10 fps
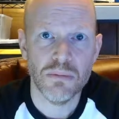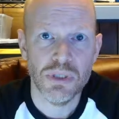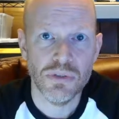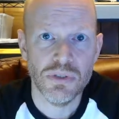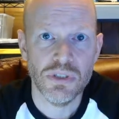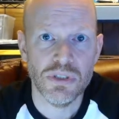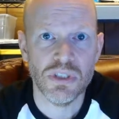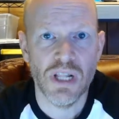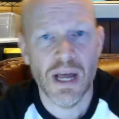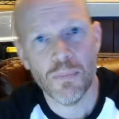builders, there's a
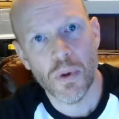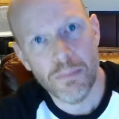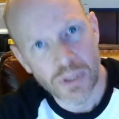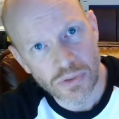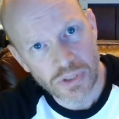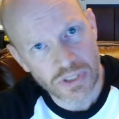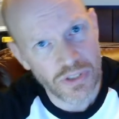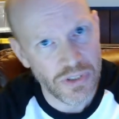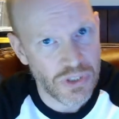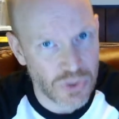lot more builders than
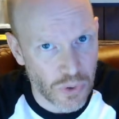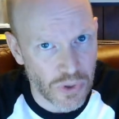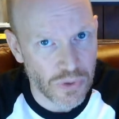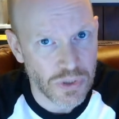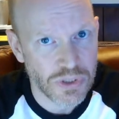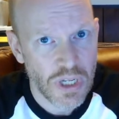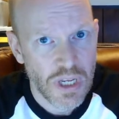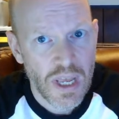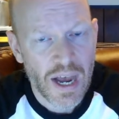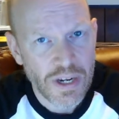there is store owners.
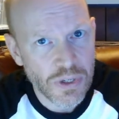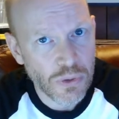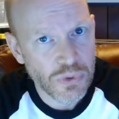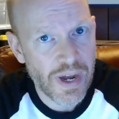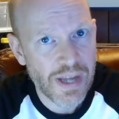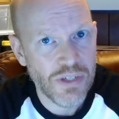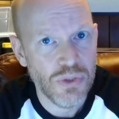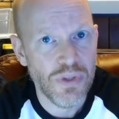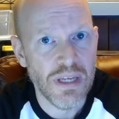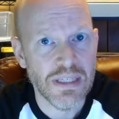I don't know how to do
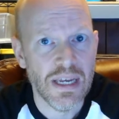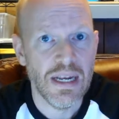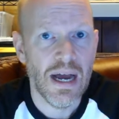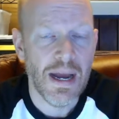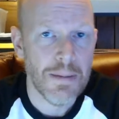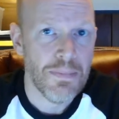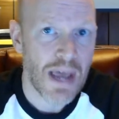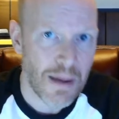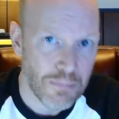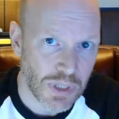that yet. I am
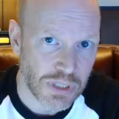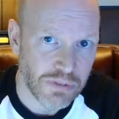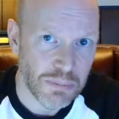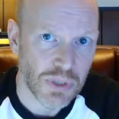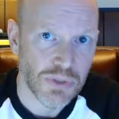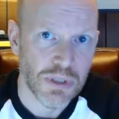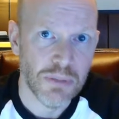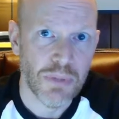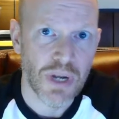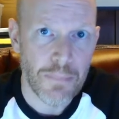not much of a builder,
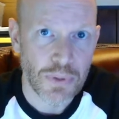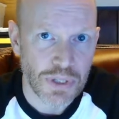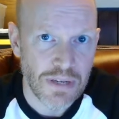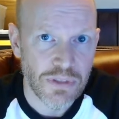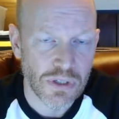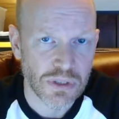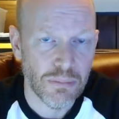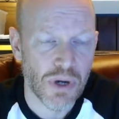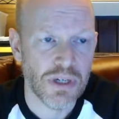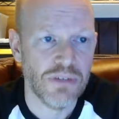but I believe there's a
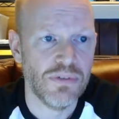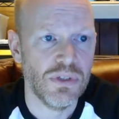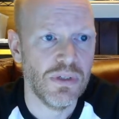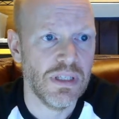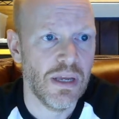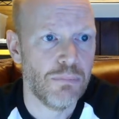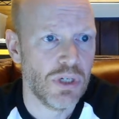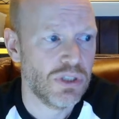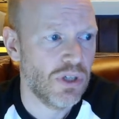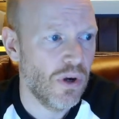market for doing that.
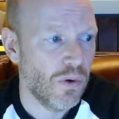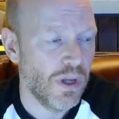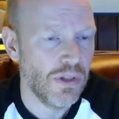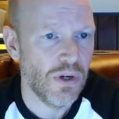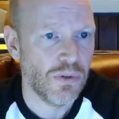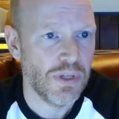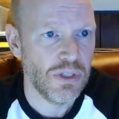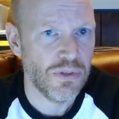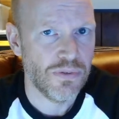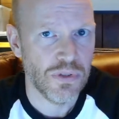Brixco, hello, thank
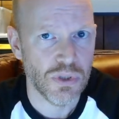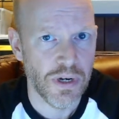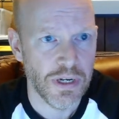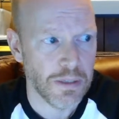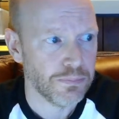you for joining.